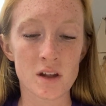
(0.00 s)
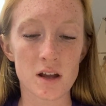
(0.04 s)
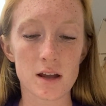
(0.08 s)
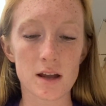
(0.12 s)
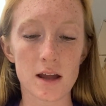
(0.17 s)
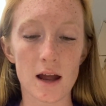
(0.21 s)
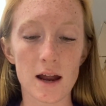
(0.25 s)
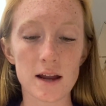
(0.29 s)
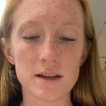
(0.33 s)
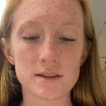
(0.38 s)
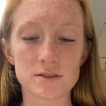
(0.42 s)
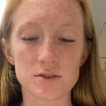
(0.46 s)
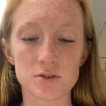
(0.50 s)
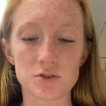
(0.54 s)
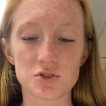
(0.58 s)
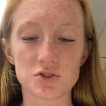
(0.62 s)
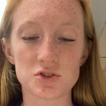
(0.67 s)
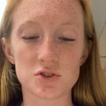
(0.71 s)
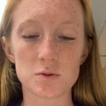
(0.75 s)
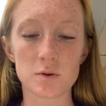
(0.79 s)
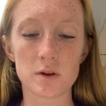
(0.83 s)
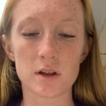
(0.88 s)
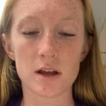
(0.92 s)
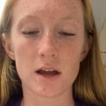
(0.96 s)
Geysers
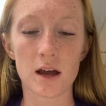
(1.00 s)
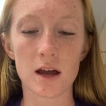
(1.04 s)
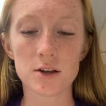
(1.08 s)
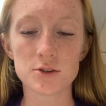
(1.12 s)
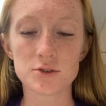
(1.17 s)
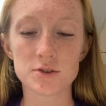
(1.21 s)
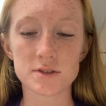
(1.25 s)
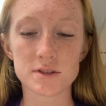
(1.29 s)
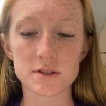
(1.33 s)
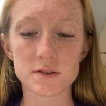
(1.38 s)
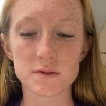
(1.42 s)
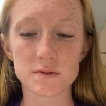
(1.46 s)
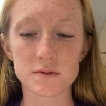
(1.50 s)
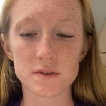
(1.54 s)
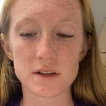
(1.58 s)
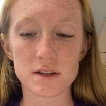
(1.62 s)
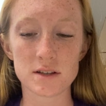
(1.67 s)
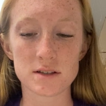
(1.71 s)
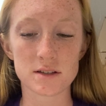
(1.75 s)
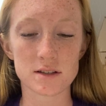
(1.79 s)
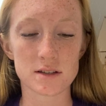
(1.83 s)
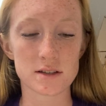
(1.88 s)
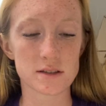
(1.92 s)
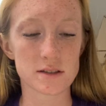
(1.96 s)
shooting hundreds of feet
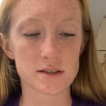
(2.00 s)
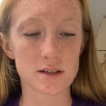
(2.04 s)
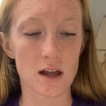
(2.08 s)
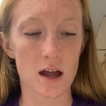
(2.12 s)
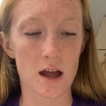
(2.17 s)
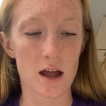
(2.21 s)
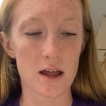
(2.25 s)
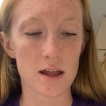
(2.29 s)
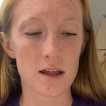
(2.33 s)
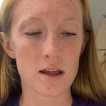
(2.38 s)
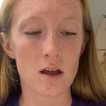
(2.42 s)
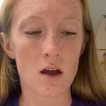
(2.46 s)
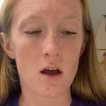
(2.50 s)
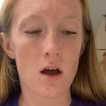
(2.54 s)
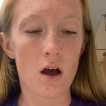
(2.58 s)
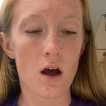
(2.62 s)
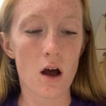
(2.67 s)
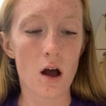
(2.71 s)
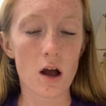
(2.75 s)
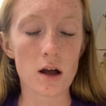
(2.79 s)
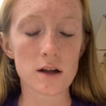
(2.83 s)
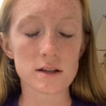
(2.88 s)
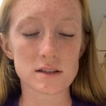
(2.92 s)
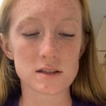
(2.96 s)
into the sky,
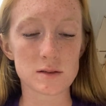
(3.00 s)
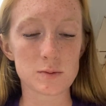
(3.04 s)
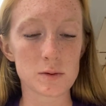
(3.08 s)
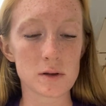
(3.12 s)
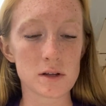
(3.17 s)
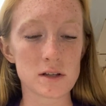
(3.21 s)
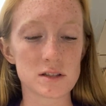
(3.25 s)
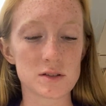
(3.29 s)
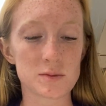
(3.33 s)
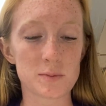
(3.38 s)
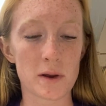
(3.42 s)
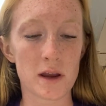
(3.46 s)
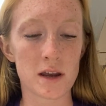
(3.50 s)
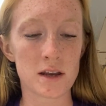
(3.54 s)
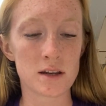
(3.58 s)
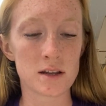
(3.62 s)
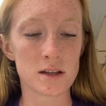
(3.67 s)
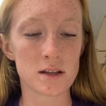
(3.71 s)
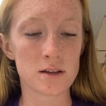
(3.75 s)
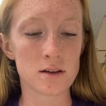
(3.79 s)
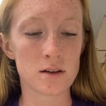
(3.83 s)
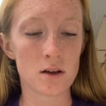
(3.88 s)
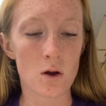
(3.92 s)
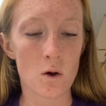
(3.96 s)
hot springs
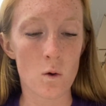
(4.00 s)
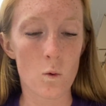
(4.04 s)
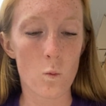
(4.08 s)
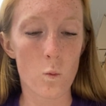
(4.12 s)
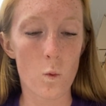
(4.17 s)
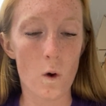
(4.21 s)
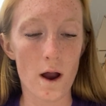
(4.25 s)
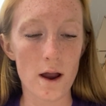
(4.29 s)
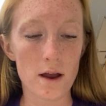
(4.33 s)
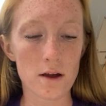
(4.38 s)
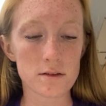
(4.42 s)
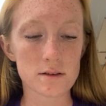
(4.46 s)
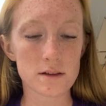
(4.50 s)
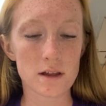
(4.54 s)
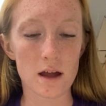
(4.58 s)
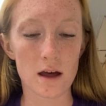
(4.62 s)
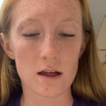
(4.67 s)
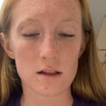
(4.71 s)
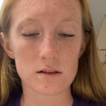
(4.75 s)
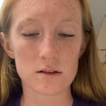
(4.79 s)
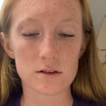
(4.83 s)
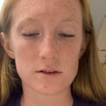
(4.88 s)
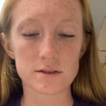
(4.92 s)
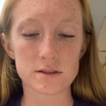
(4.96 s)
painted wild
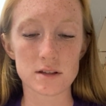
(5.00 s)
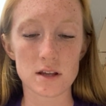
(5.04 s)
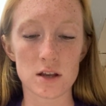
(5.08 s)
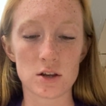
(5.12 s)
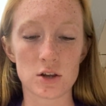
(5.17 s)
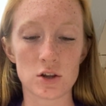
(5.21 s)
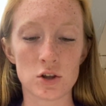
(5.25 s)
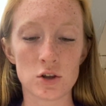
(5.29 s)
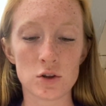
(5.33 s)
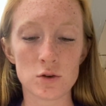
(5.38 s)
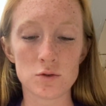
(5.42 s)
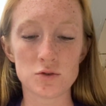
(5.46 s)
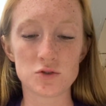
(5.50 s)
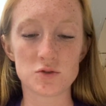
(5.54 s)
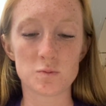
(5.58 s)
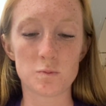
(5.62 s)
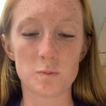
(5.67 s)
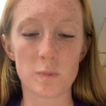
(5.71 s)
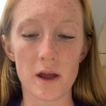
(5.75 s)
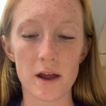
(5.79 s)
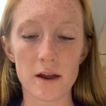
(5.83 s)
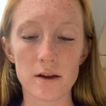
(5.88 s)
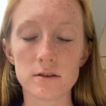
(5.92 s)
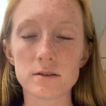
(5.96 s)
colors, and
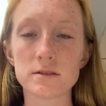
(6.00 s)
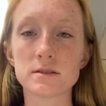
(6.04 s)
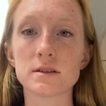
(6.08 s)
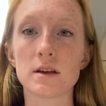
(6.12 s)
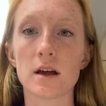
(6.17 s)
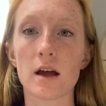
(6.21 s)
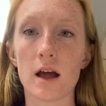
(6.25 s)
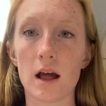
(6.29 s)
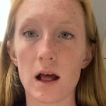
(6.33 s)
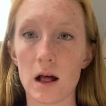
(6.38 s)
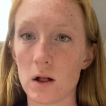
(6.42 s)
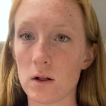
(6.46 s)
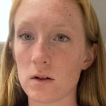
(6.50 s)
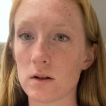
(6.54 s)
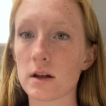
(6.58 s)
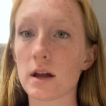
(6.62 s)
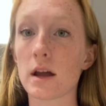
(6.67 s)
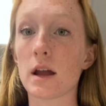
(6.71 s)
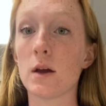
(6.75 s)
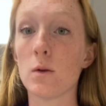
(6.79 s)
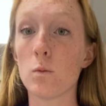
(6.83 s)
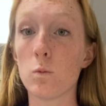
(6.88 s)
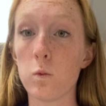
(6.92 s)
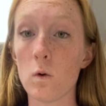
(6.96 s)
huge bears, elk,
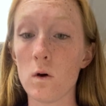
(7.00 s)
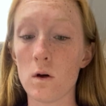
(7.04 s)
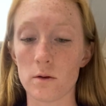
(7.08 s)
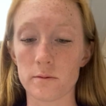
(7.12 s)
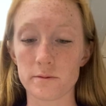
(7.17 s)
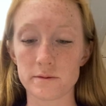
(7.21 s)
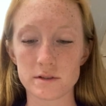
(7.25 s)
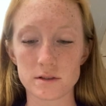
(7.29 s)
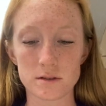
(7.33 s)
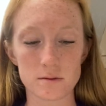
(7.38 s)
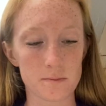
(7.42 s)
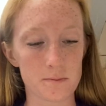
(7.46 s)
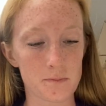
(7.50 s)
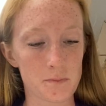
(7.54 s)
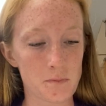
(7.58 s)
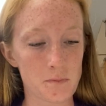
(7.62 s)
and wolves.